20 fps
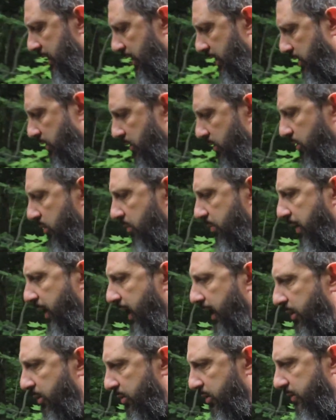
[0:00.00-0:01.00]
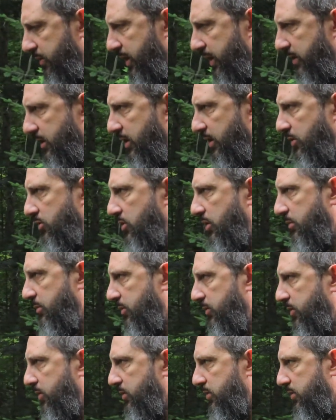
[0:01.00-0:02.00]
And you know the power of that King
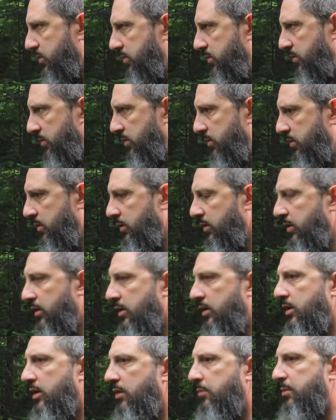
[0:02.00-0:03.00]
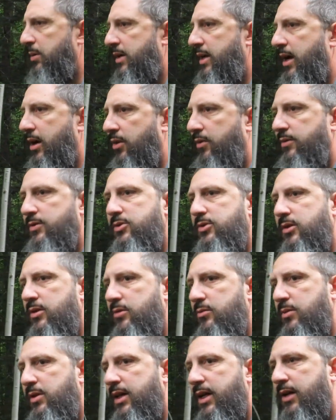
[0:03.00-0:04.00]
James Version. But now all of a
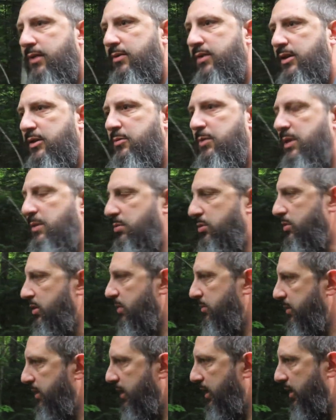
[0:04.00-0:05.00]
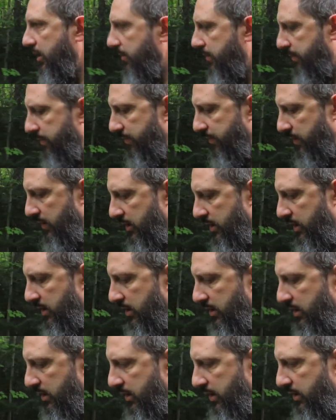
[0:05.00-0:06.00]
sudden we have these people coming out.
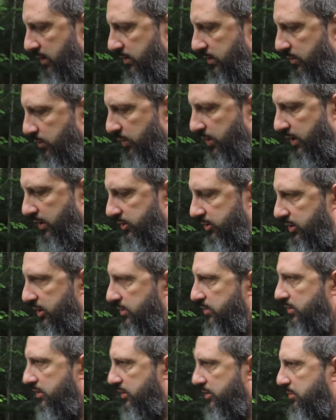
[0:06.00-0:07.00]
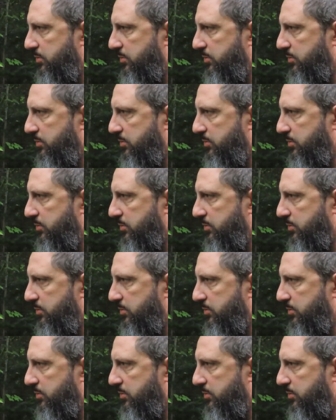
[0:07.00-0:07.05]
In the 20th century